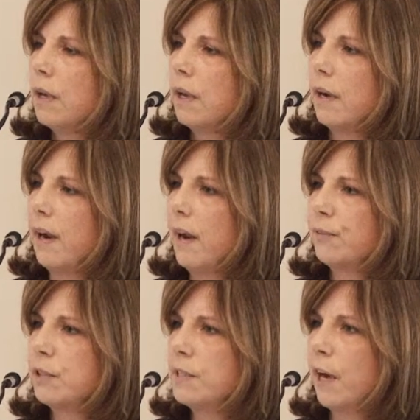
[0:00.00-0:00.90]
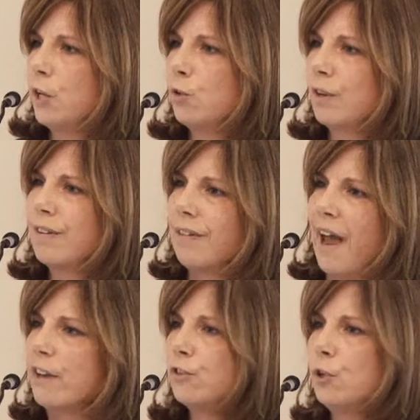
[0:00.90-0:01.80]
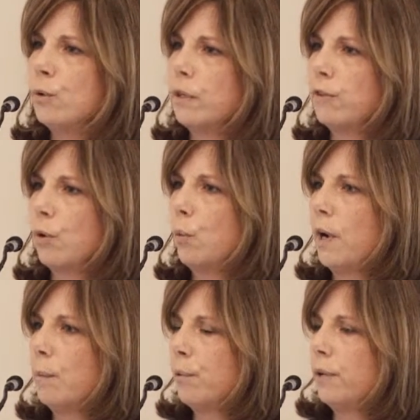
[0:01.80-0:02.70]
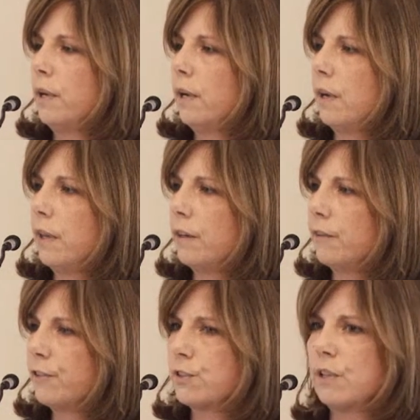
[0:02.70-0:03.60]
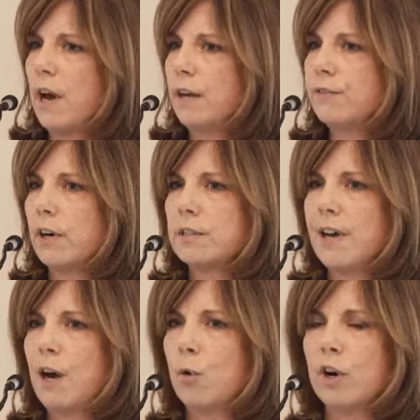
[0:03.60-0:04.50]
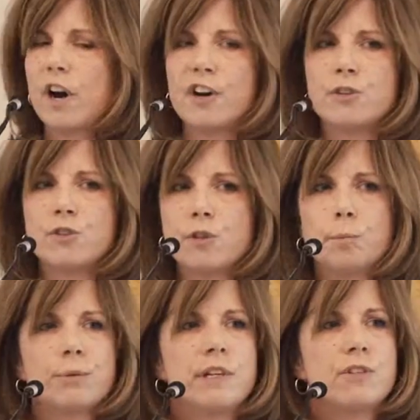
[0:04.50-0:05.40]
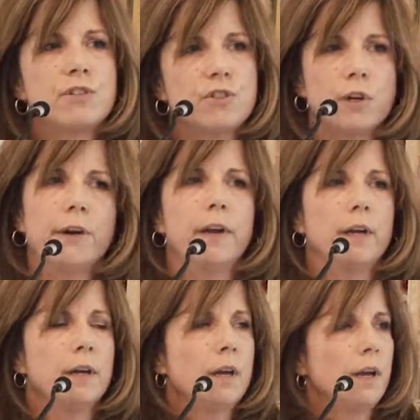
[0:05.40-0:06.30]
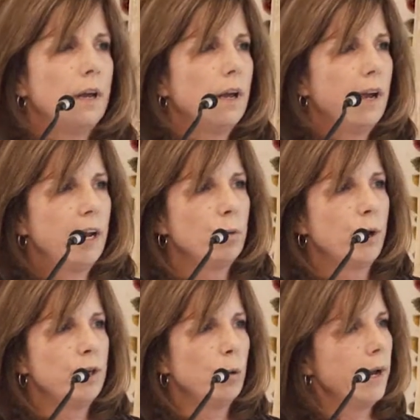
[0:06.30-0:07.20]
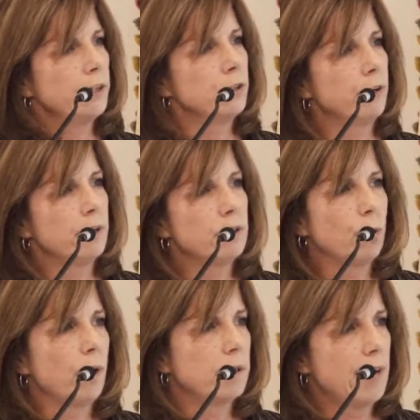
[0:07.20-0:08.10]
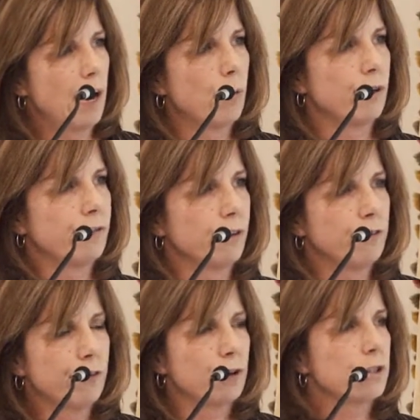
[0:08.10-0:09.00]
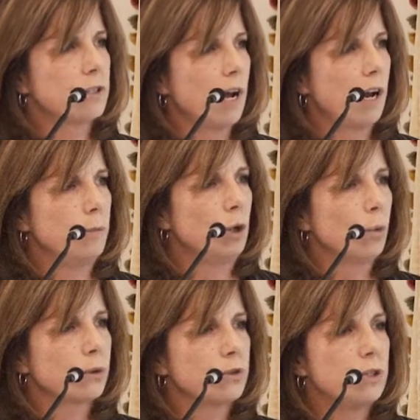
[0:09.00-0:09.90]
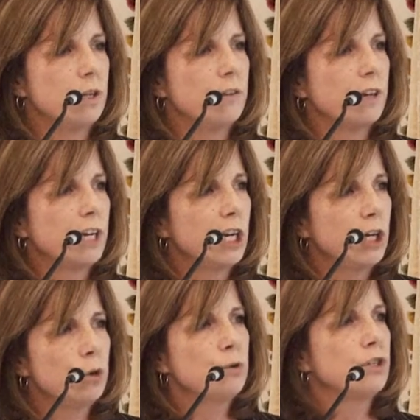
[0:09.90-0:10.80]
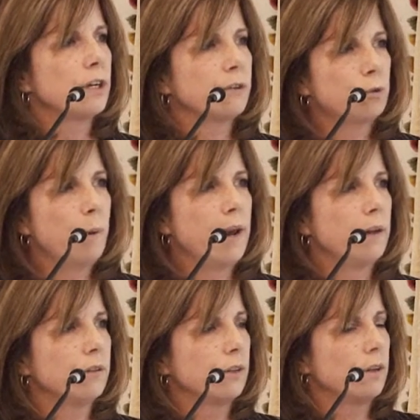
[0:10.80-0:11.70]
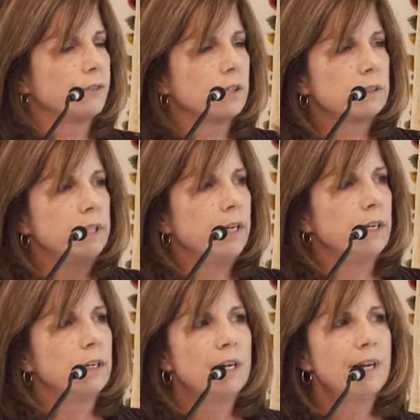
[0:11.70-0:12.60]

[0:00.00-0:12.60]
And I have to tell you, the glass units that we are putting on the facade of our tower are simply stunning. And when you enter into our tower for the first time, you will see the huge expanse of clean